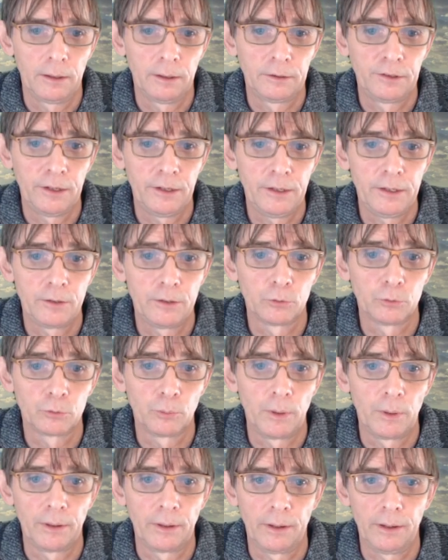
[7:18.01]
J equals
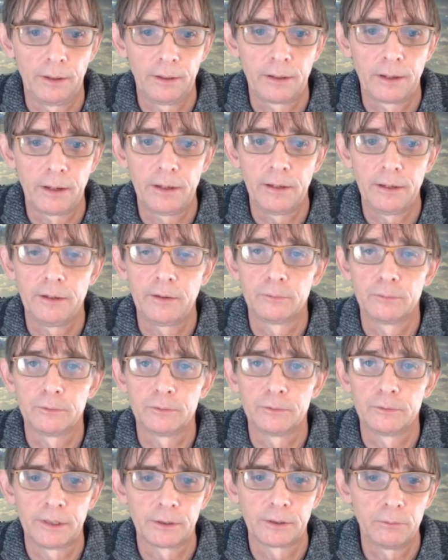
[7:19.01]
1 and K equals
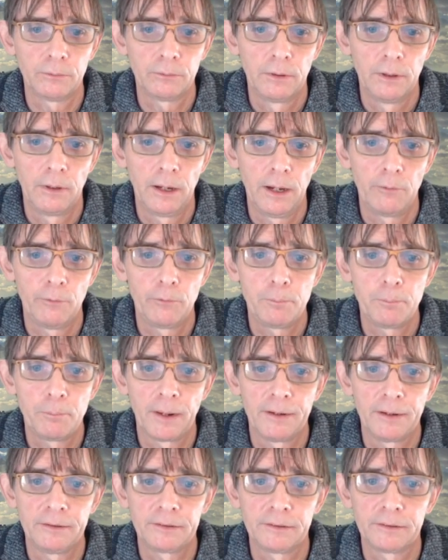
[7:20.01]
0, and we
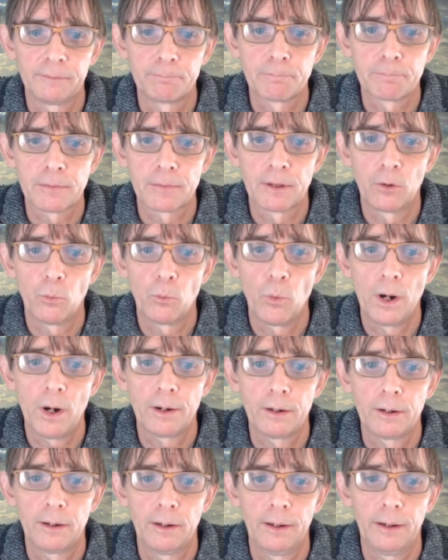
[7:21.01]
place a
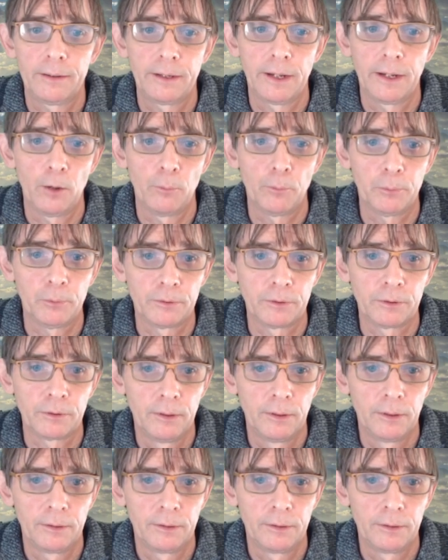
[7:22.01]
1 at the output.